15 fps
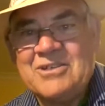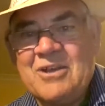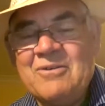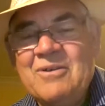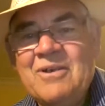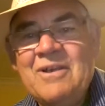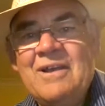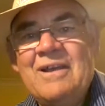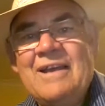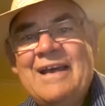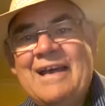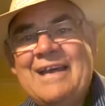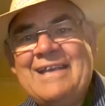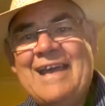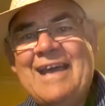So,
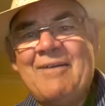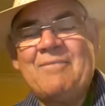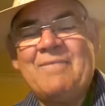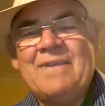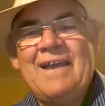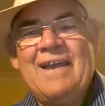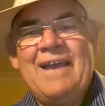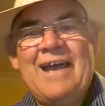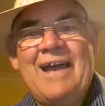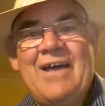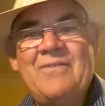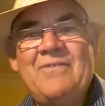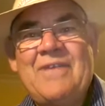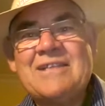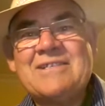
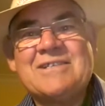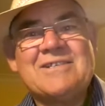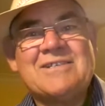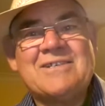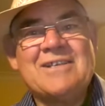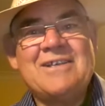that's